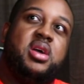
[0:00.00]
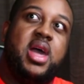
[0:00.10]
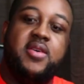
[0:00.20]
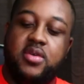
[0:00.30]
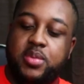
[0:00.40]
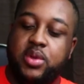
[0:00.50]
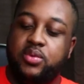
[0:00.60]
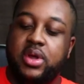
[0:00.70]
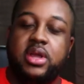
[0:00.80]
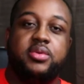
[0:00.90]
haven't been
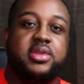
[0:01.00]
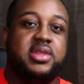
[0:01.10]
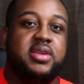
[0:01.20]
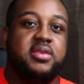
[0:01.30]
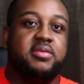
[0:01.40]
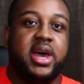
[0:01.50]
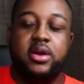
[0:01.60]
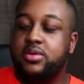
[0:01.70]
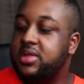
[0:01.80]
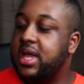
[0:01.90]
really receiving
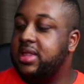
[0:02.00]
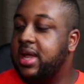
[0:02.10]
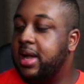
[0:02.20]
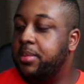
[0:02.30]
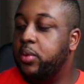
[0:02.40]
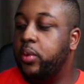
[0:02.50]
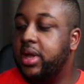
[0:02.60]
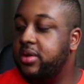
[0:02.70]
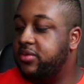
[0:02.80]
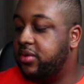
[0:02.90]
vinyls like that. I've been
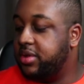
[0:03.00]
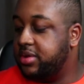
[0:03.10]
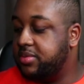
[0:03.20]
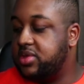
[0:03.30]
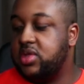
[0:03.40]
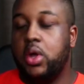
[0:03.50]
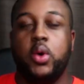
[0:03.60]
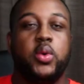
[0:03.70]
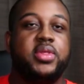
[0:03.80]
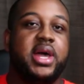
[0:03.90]
waiting for them. So
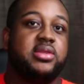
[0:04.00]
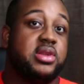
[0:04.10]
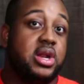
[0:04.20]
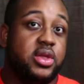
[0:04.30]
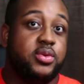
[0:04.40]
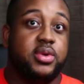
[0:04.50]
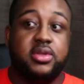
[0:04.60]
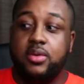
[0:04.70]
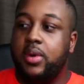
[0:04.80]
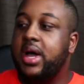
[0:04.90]
that's another
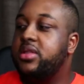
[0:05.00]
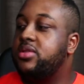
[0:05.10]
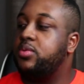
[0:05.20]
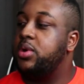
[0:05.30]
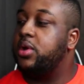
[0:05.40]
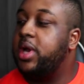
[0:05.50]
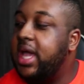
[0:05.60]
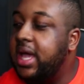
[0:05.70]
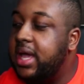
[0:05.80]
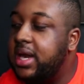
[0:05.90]
reason why I just went on
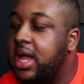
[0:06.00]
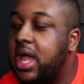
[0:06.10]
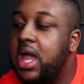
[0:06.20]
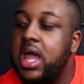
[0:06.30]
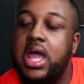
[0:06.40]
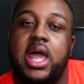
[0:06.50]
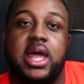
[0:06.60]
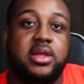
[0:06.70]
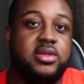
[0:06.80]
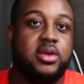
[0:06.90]
ahead
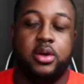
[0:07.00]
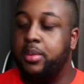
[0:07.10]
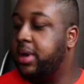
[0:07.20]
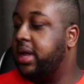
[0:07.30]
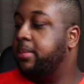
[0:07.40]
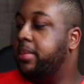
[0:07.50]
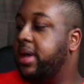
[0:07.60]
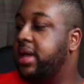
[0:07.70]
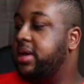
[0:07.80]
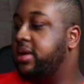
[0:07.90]
and took a break. But